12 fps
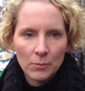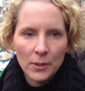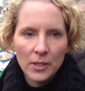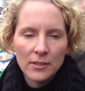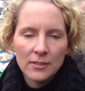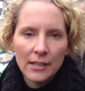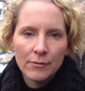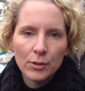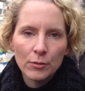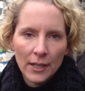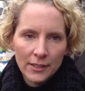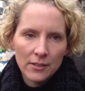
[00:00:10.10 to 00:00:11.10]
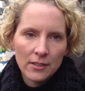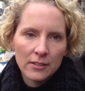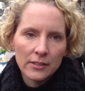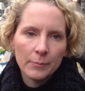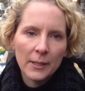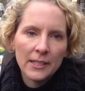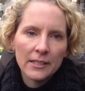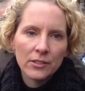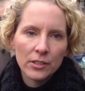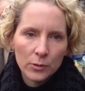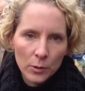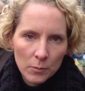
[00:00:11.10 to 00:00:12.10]
because several residents have been in
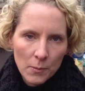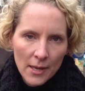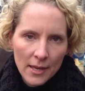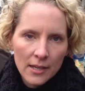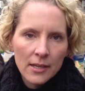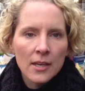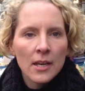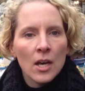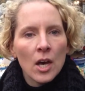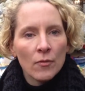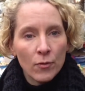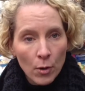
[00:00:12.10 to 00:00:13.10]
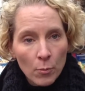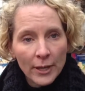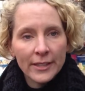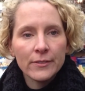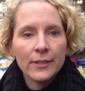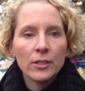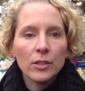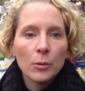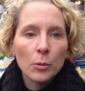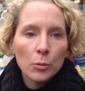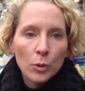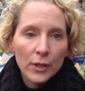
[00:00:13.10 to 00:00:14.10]
touch with me from Wednesfield who
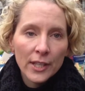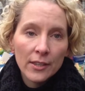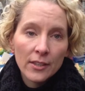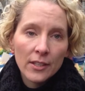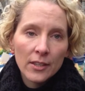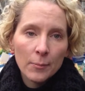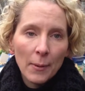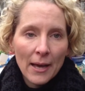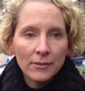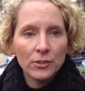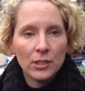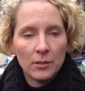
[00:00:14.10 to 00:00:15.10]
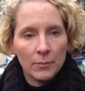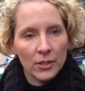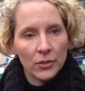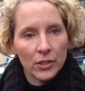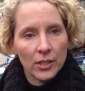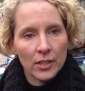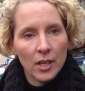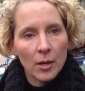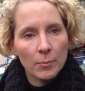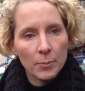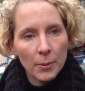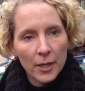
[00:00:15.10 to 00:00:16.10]
are worried that the Boundary Commission are
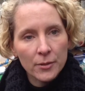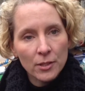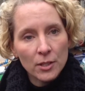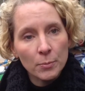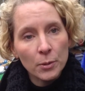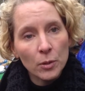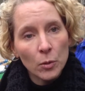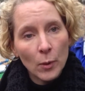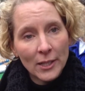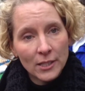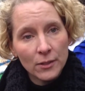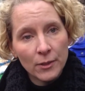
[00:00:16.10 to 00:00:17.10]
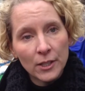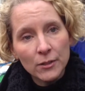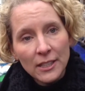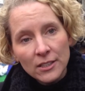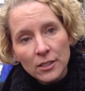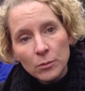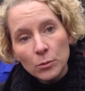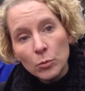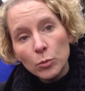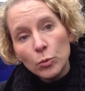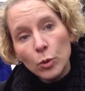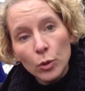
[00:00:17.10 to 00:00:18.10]
proposing to put Wednesfield into a
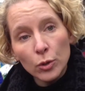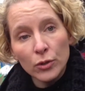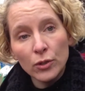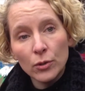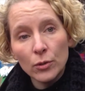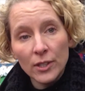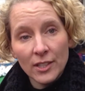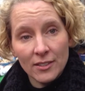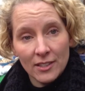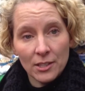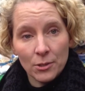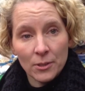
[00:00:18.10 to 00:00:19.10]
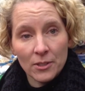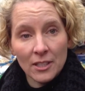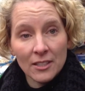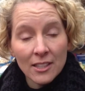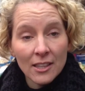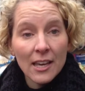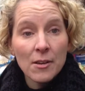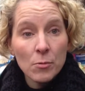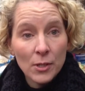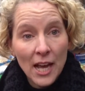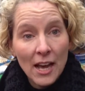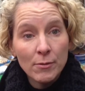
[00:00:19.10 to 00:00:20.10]
Walsall constituency, so they
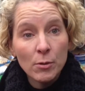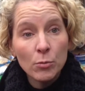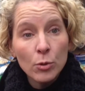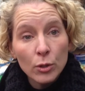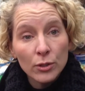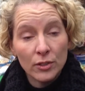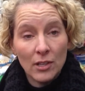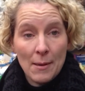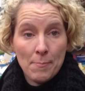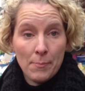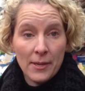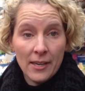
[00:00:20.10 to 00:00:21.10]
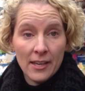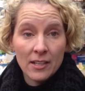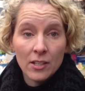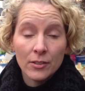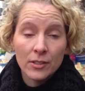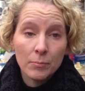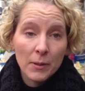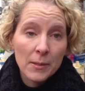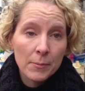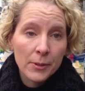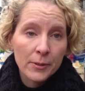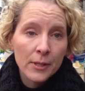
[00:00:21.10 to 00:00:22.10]
would have a Walsall MP, and lots of
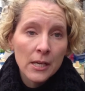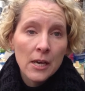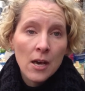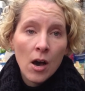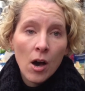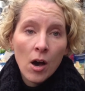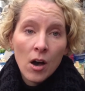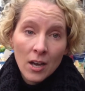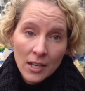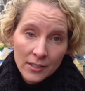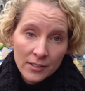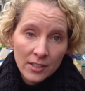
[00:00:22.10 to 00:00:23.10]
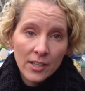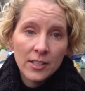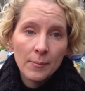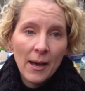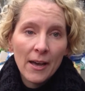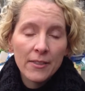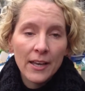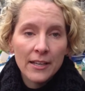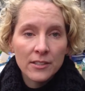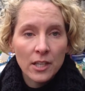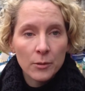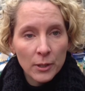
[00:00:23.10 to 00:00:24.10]
people are concerned about
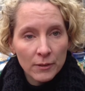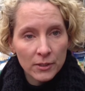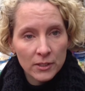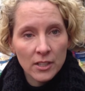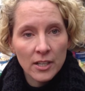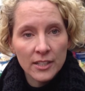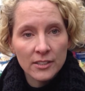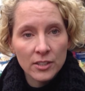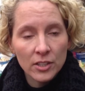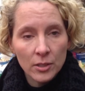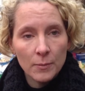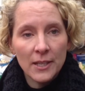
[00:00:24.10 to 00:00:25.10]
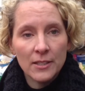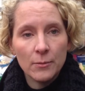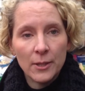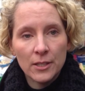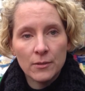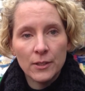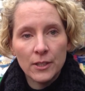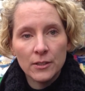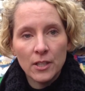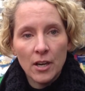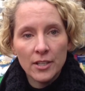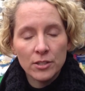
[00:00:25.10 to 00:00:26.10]
that. So we've decided to come here to Wednesfield
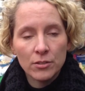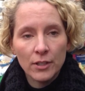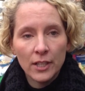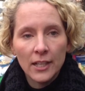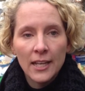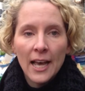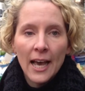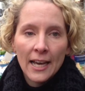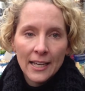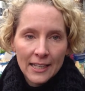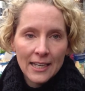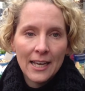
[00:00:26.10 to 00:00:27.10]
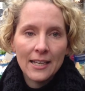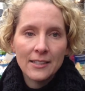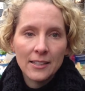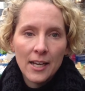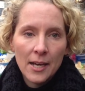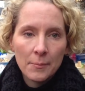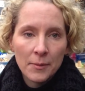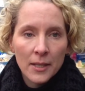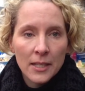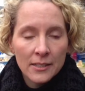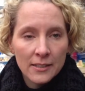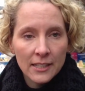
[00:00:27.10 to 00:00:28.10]
High Street and collect
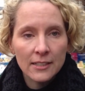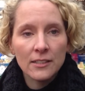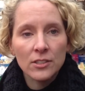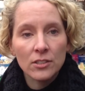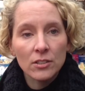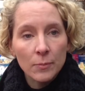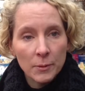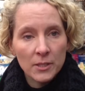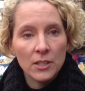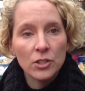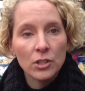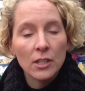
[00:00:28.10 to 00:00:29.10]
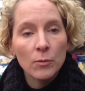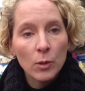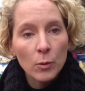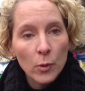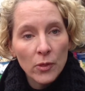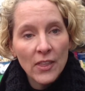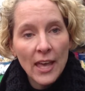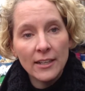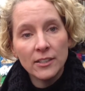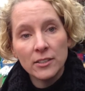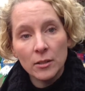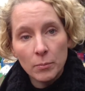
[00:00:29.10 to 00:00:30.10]
signatures on a petition that we will
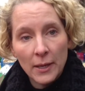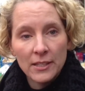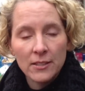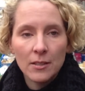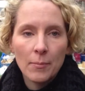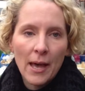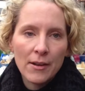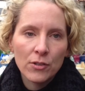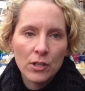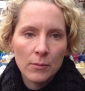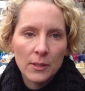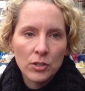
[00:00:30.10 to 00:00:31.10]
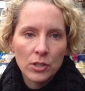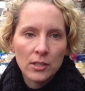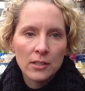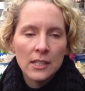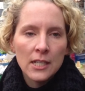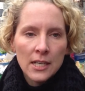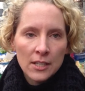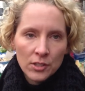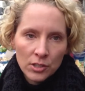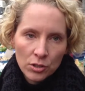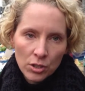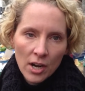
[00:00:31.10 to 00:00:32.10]
then submit to the Boundary Commission
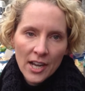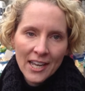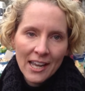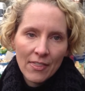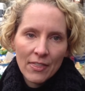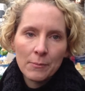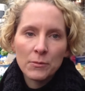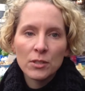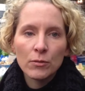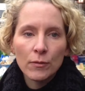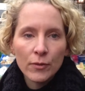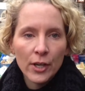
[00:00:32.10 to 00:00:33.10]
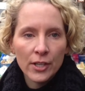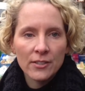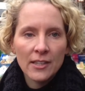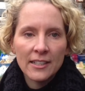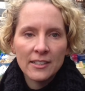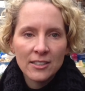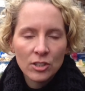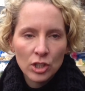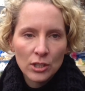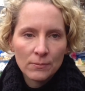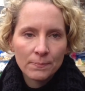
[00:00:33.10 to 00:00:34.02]
to try and get them to reverse their decision.